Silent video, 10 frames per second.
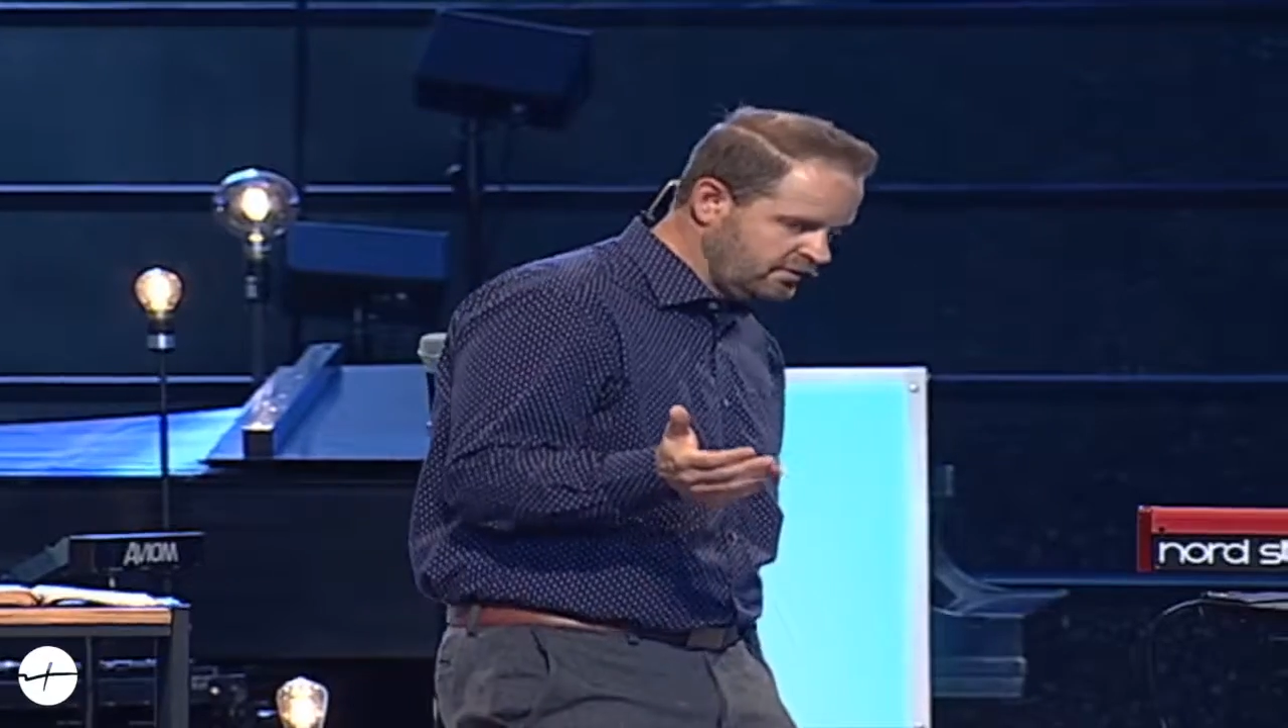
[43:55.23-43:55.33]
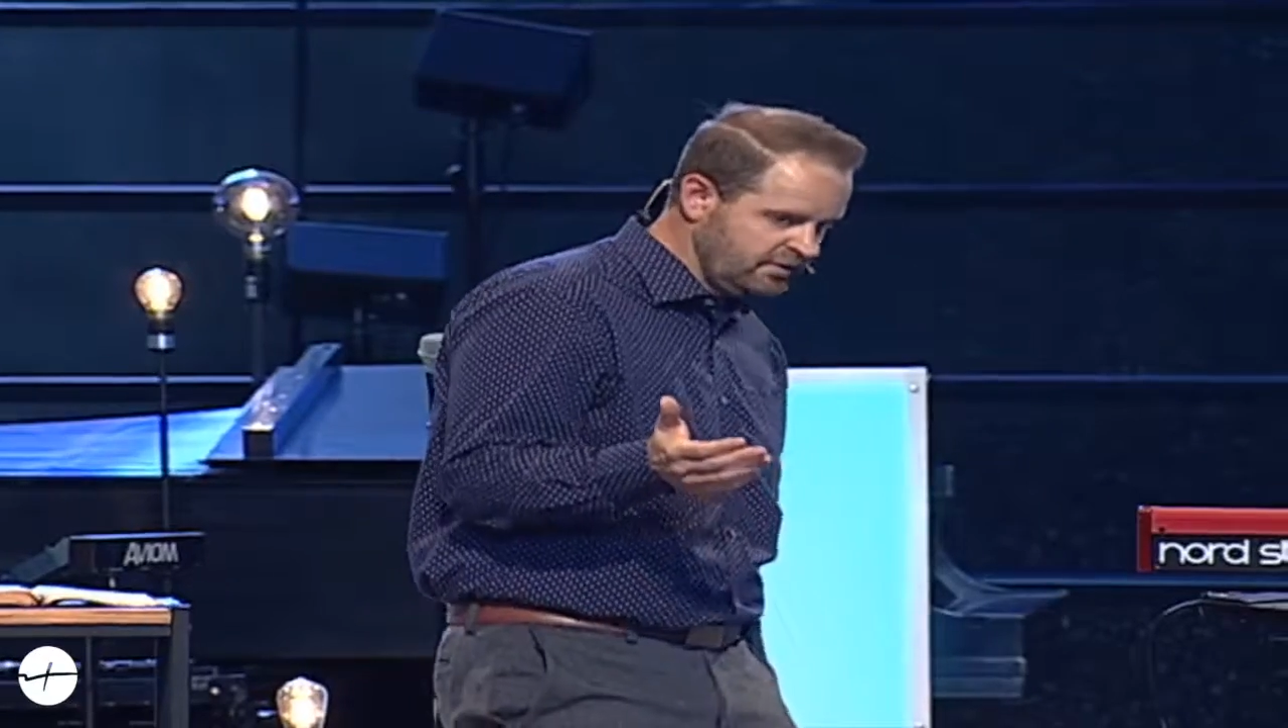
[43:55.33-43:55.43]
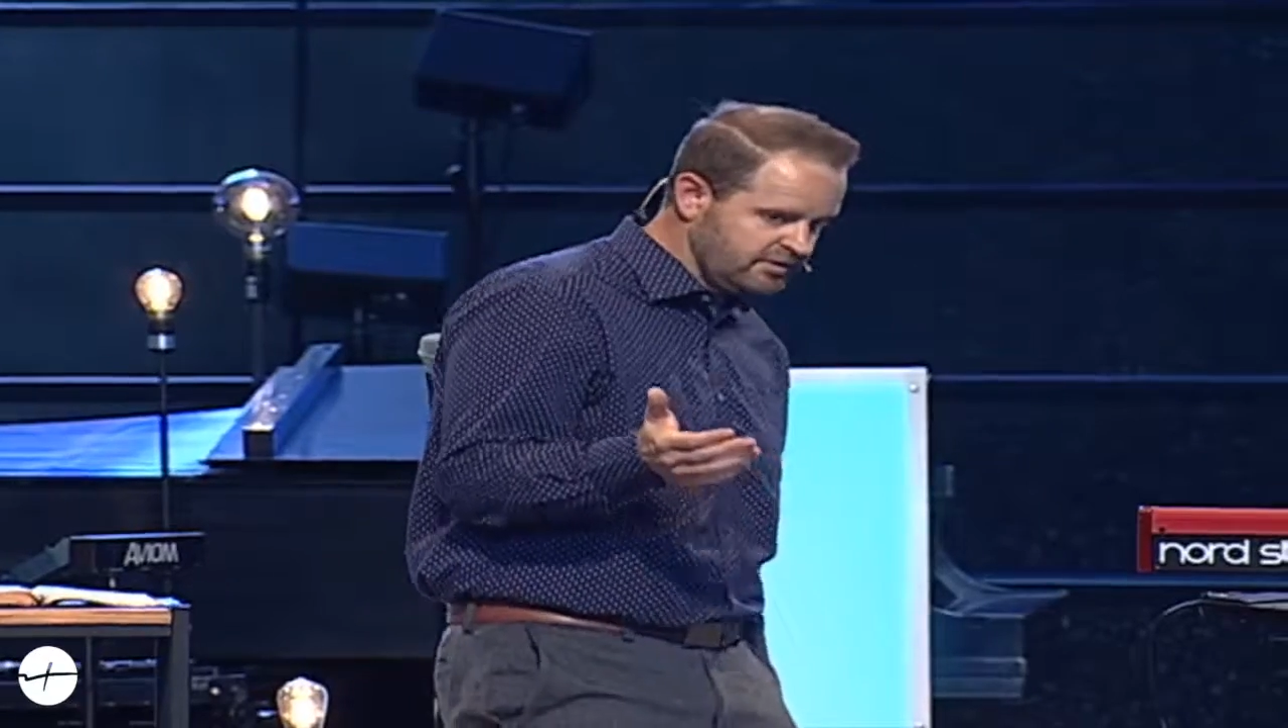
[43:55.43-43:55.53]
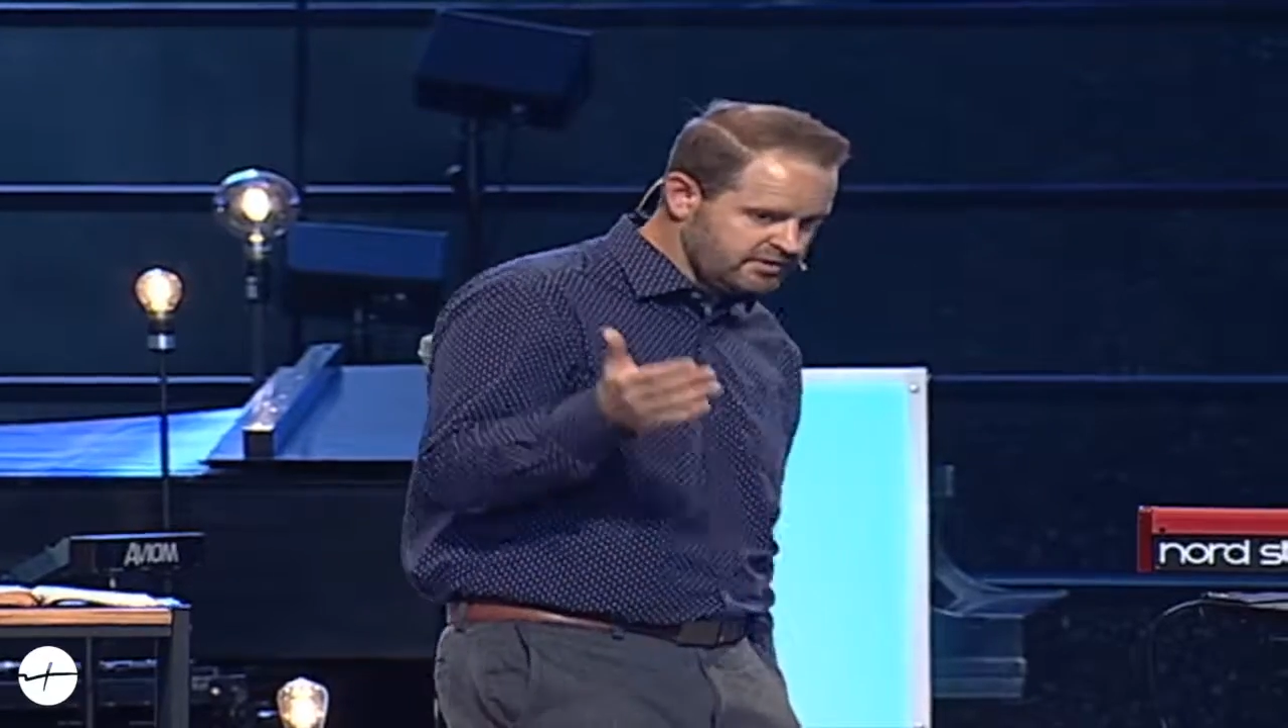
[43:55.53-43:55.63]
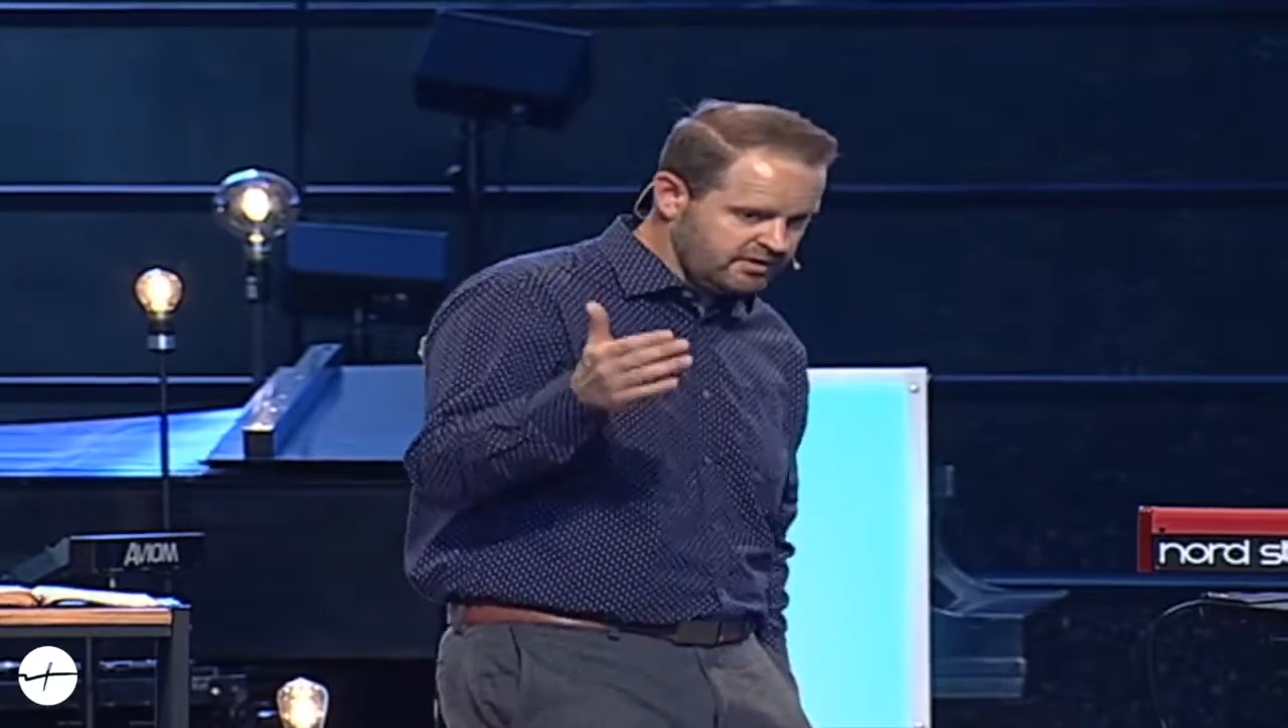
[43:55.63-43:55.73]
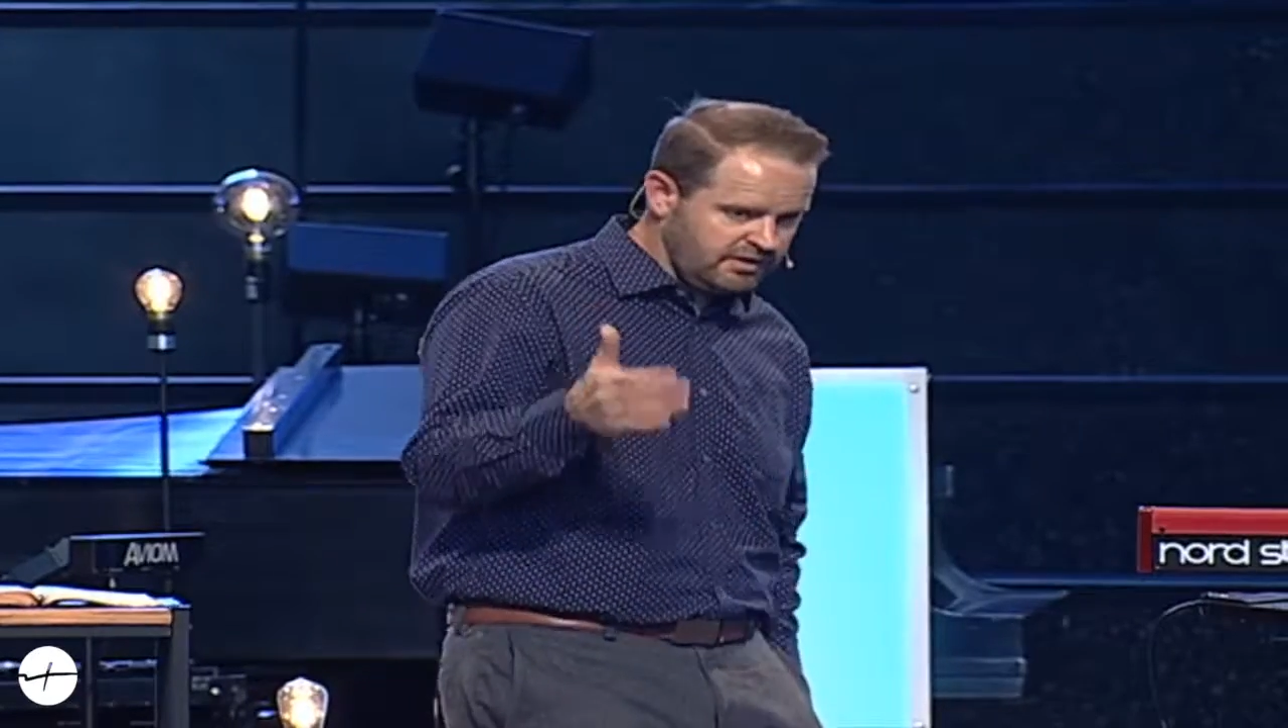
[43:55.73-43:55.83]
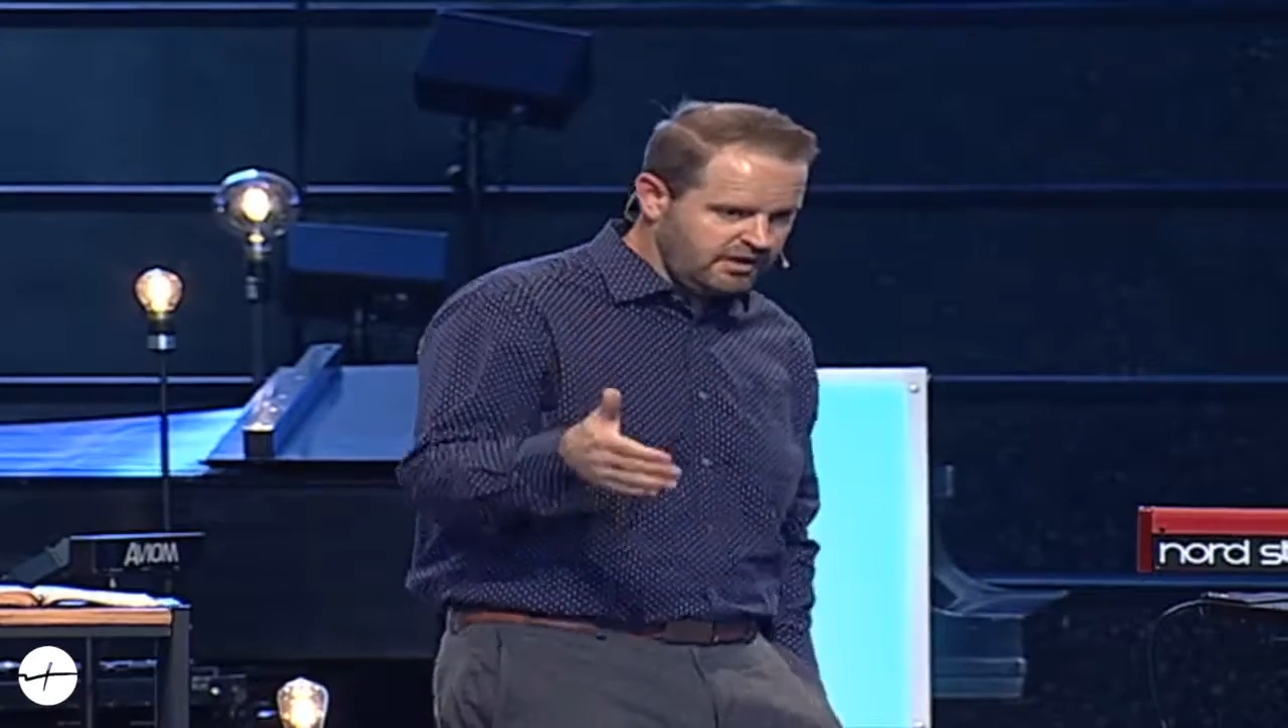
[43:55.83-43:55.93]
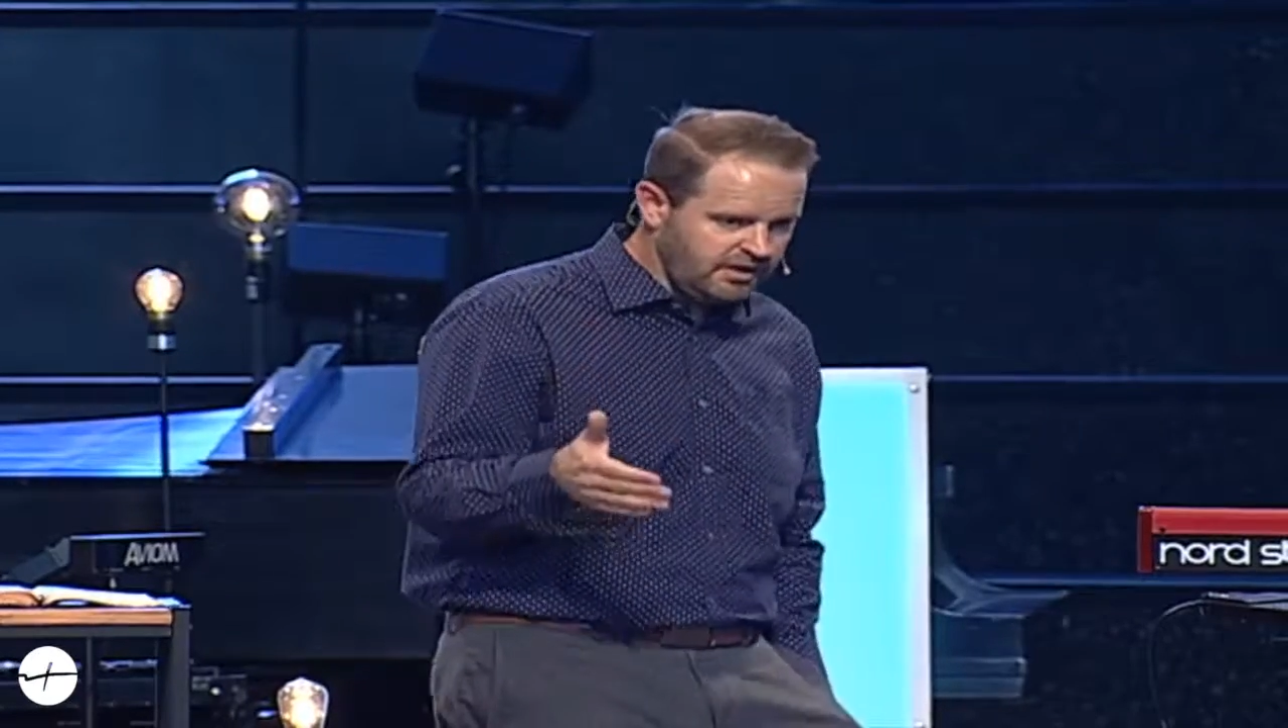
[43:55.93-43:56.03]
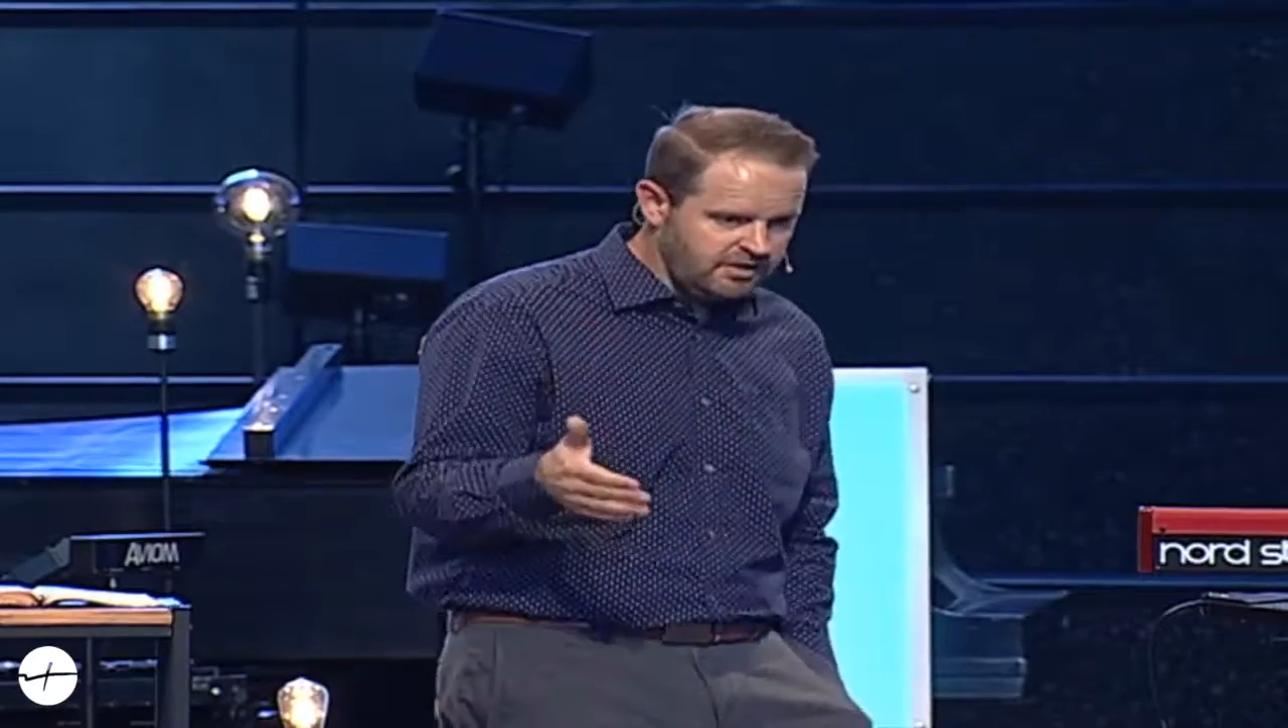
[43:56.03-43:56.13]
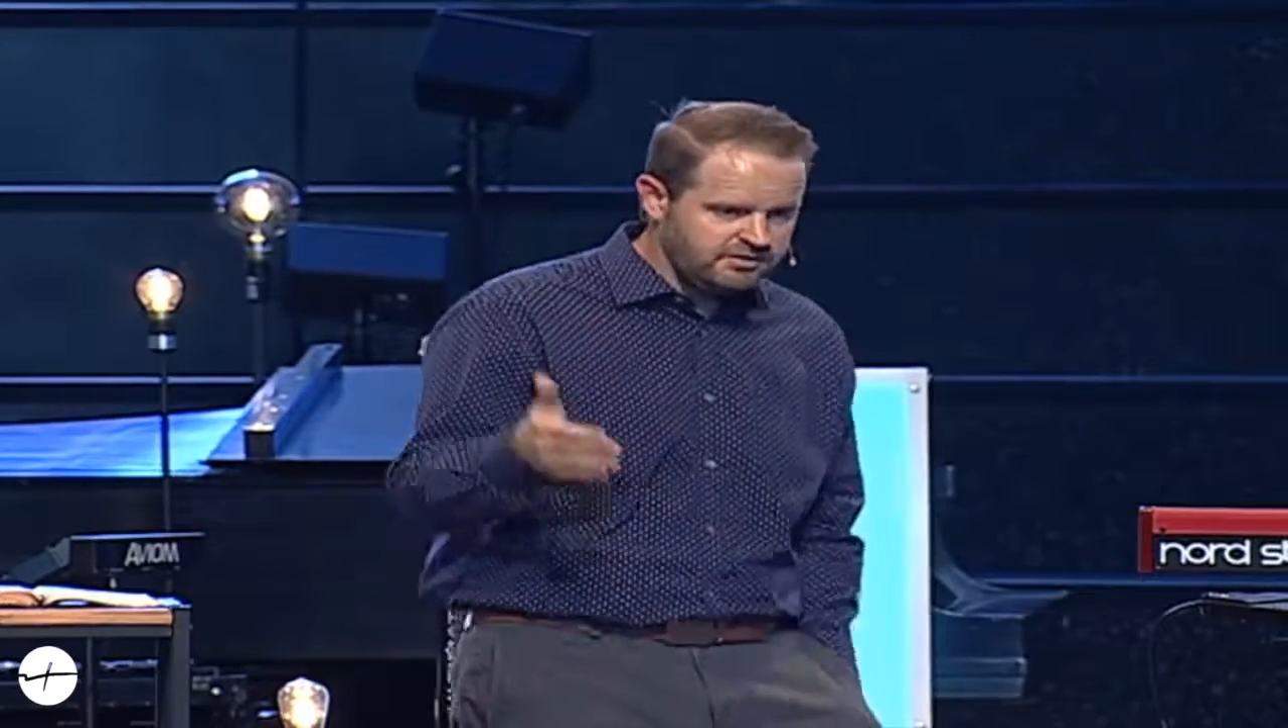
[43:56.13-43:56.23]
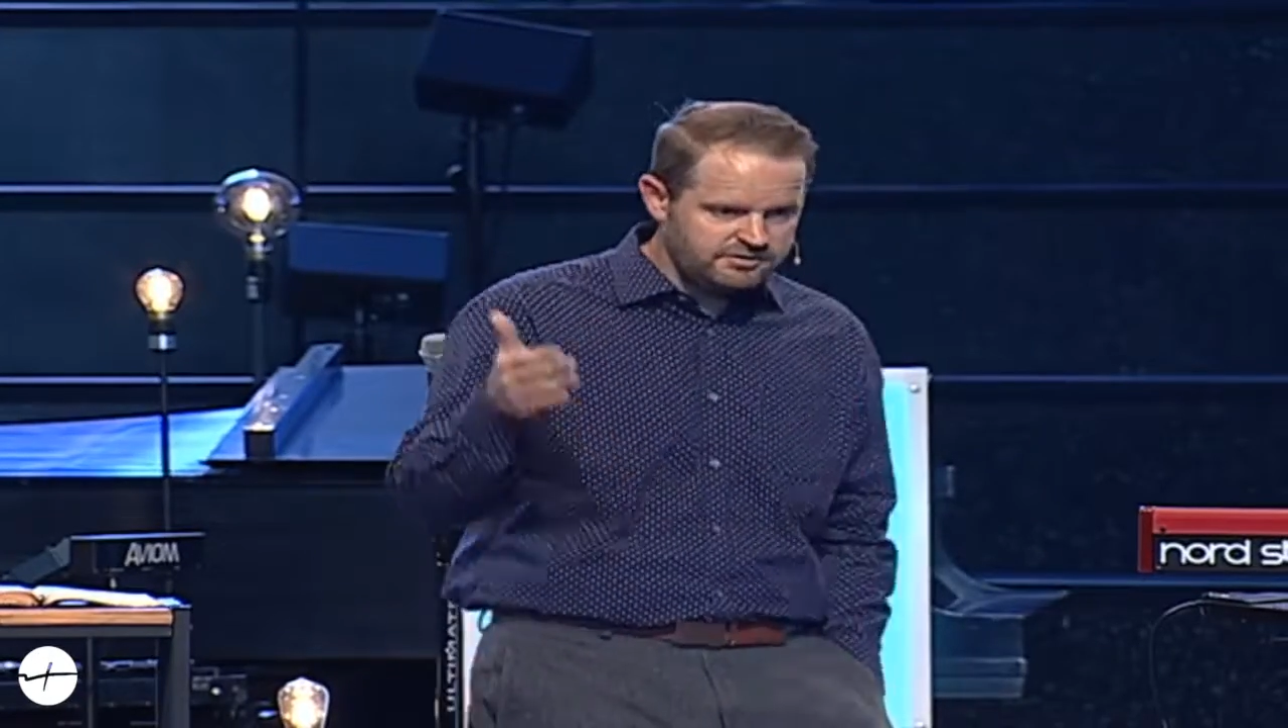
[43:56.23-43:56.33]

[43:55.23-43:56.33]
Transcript: Does the need,